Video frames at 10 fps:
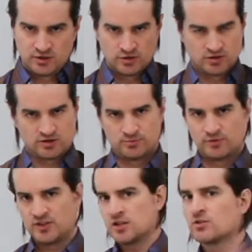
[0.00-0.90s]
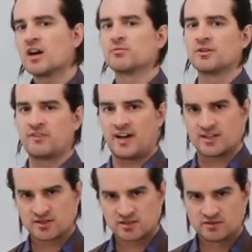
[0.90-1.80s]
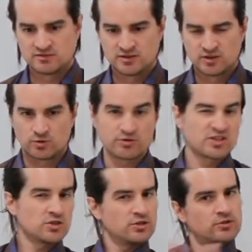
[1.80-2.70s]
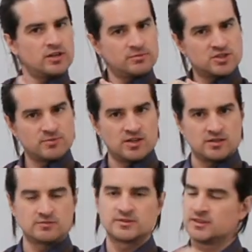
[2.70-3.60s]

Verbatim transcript: or moving incredibly fast, or things that are incredibly small.